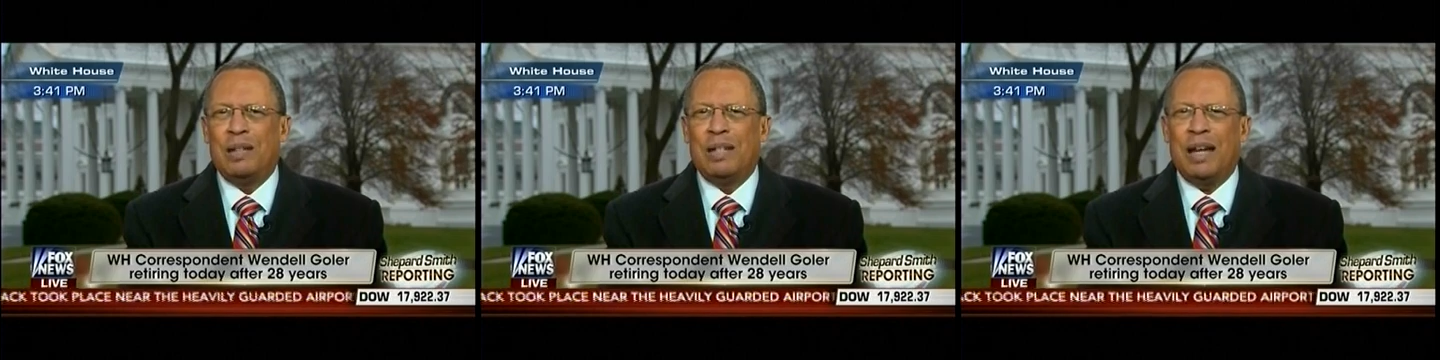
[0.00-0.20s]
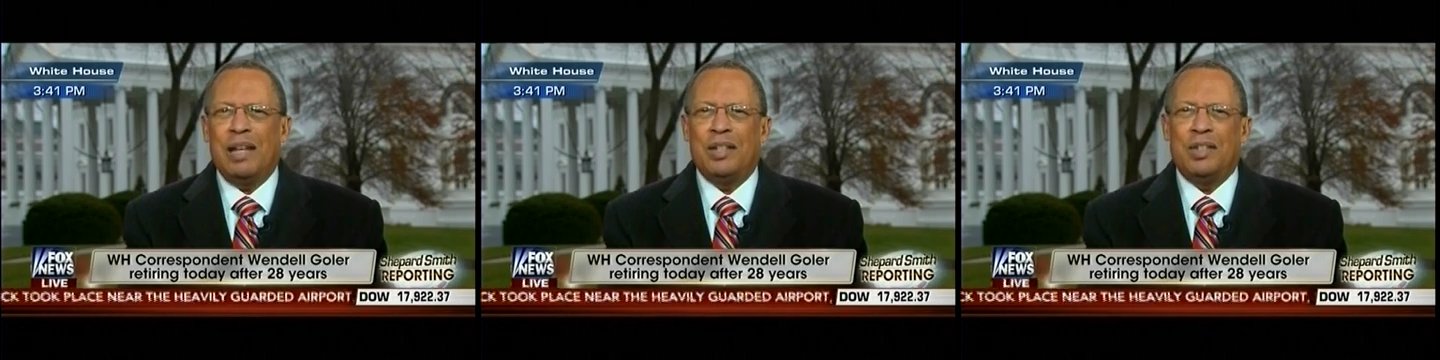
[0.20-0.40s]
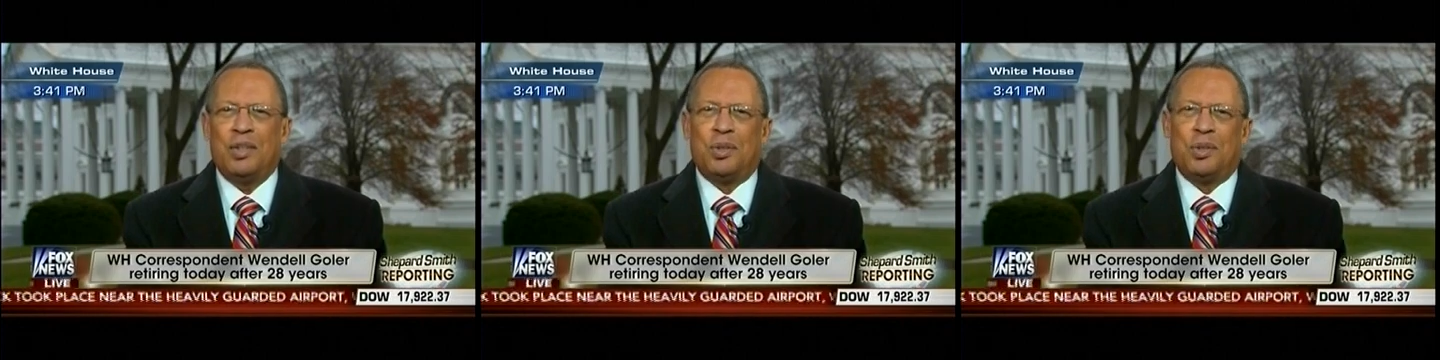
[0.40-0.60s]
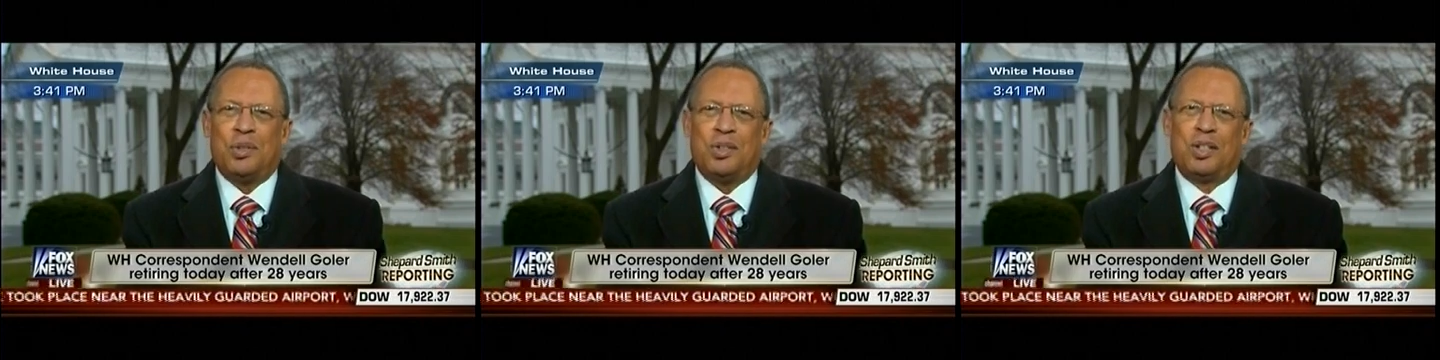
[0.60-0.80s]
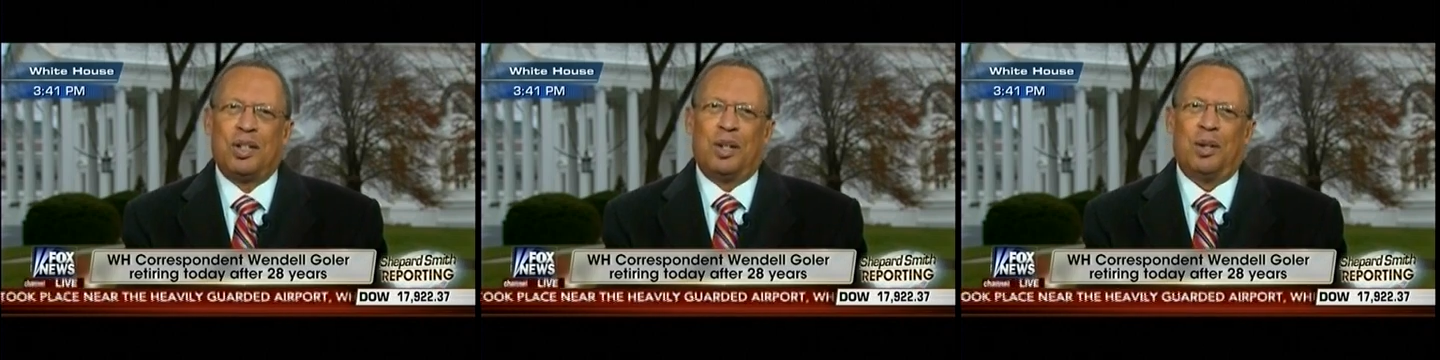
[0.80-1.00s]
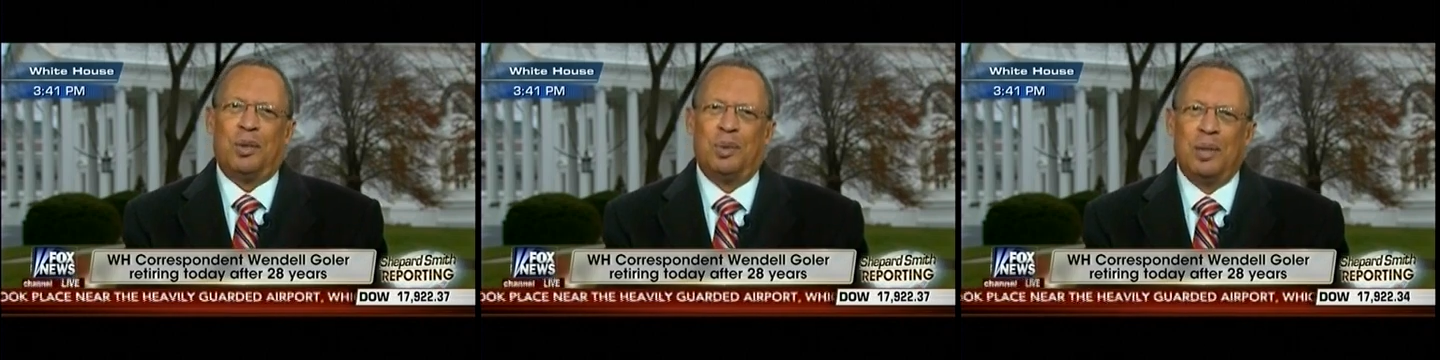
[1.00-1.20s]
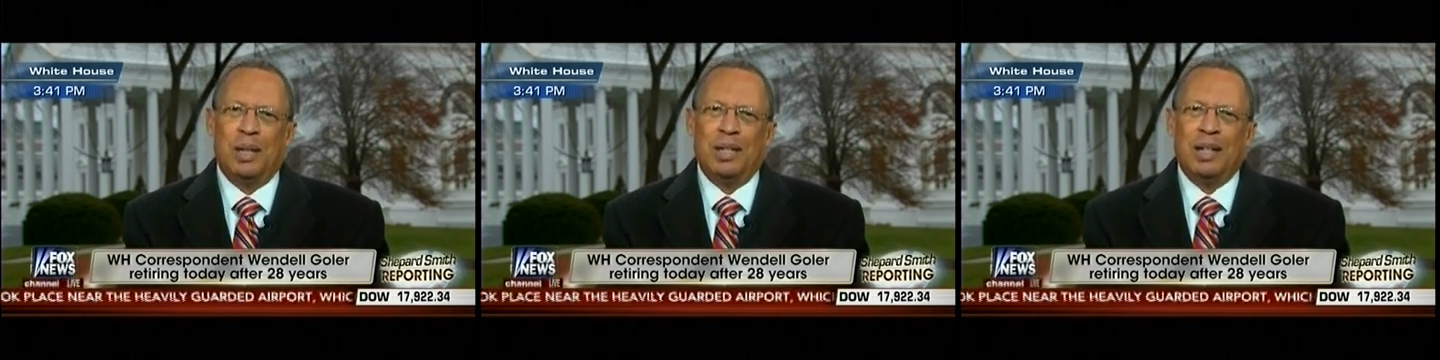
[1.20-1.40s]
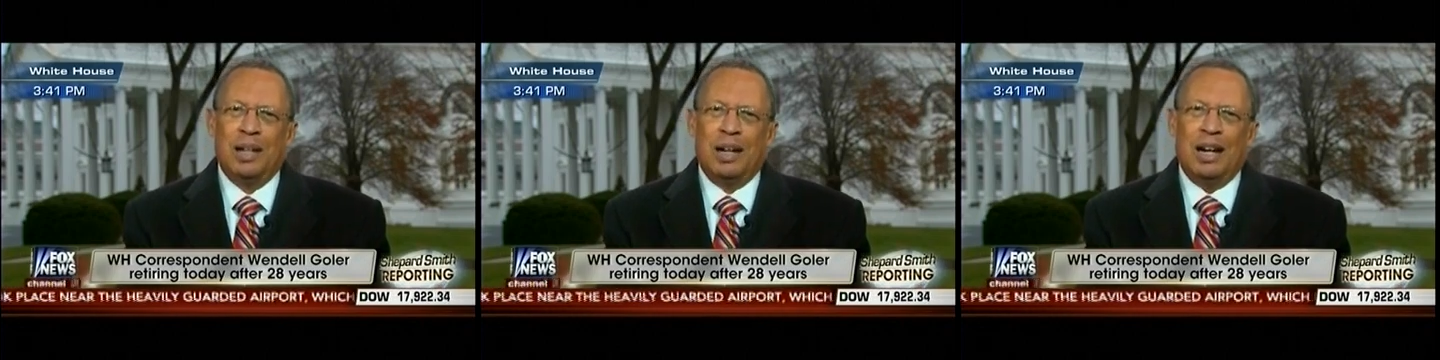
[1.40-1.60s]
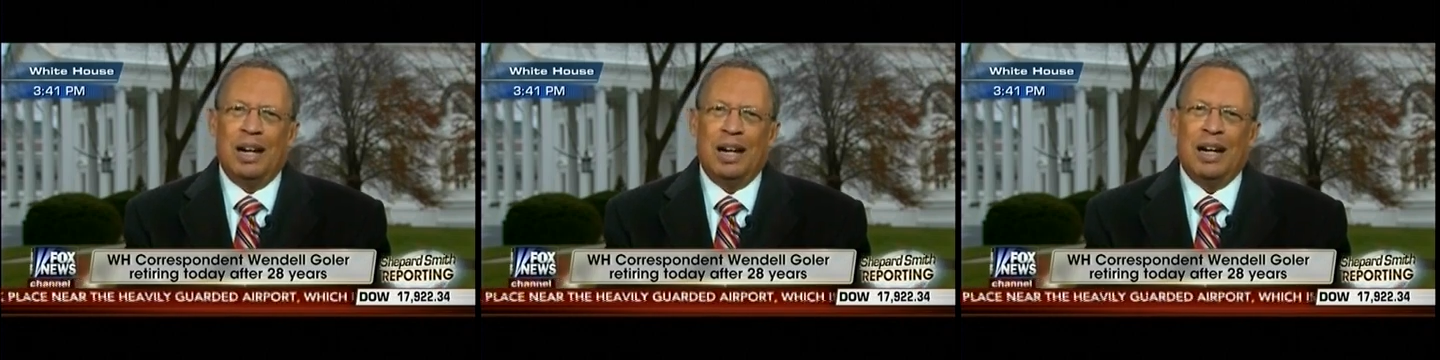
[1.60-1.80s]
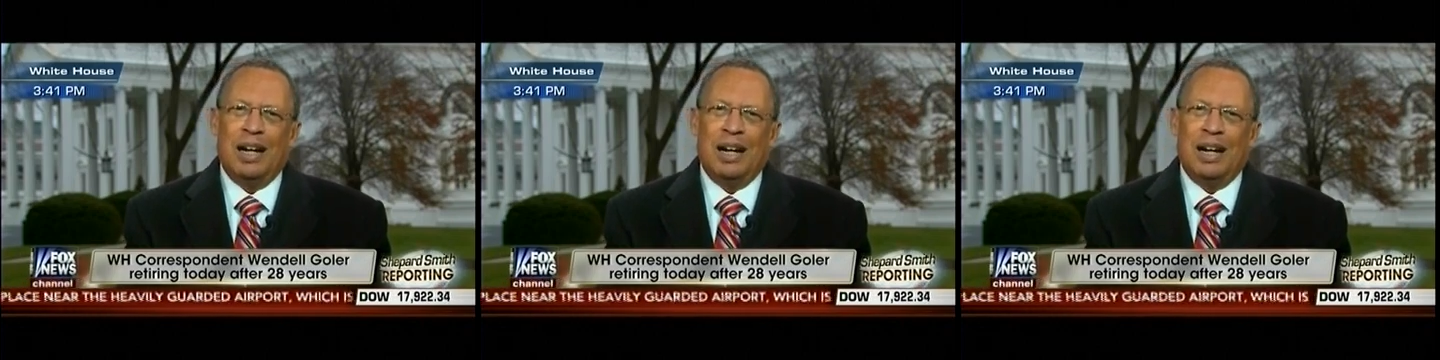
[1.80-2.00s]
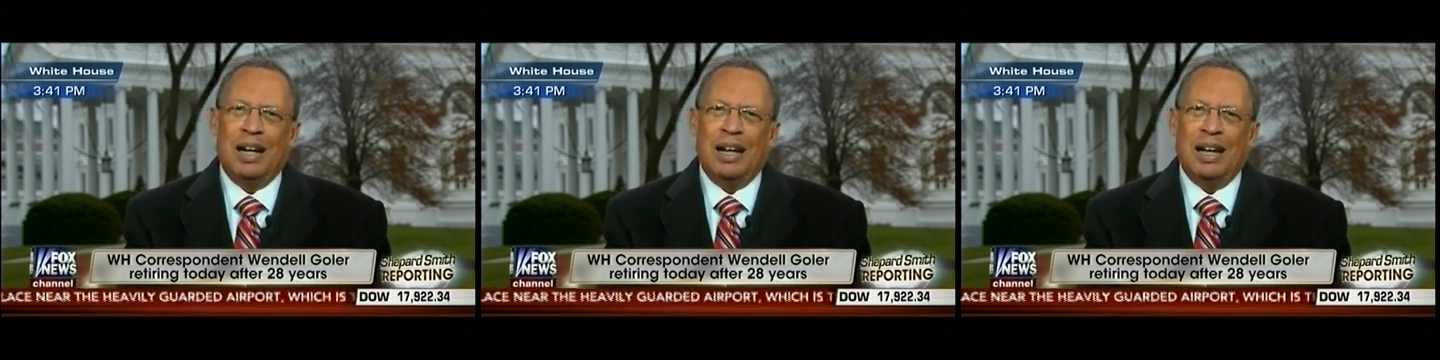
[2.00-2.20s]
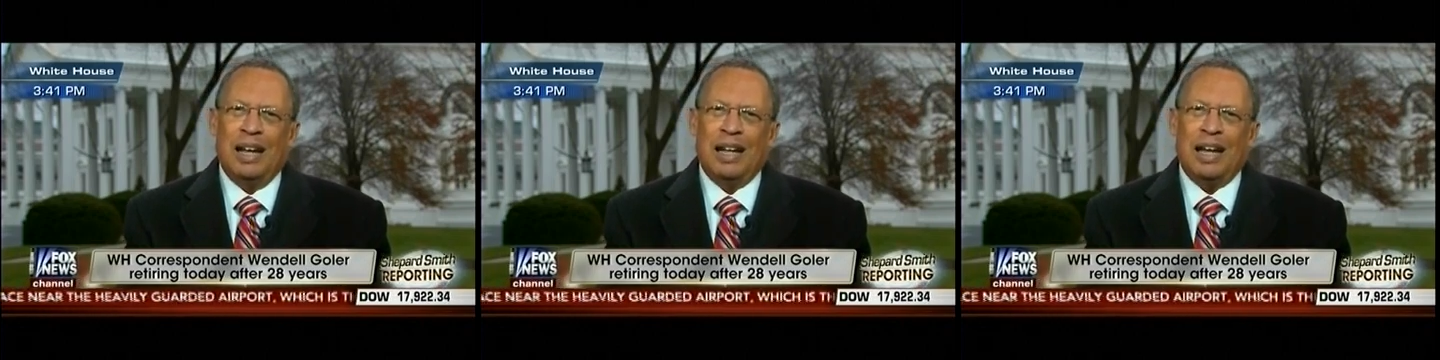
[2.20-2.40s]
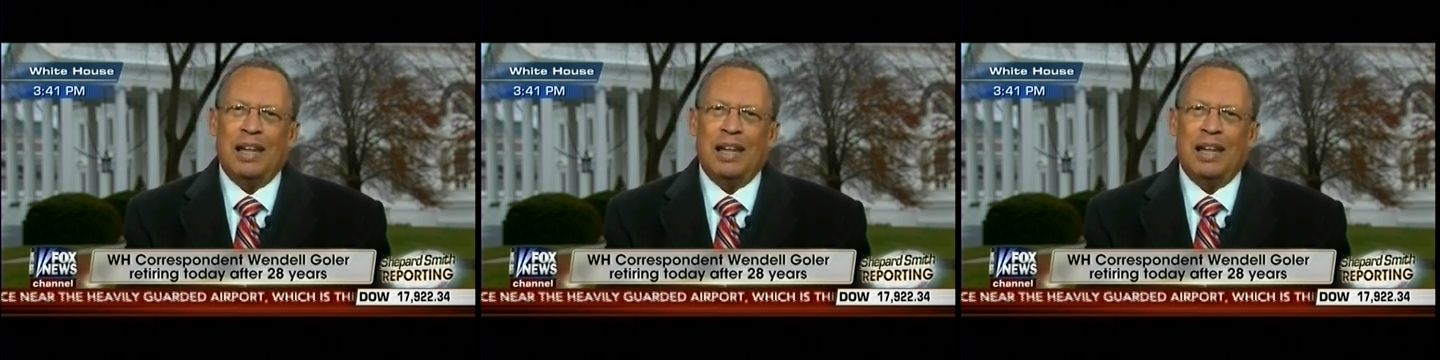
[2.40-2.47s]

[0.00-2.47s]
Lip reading: dinosaurs go. And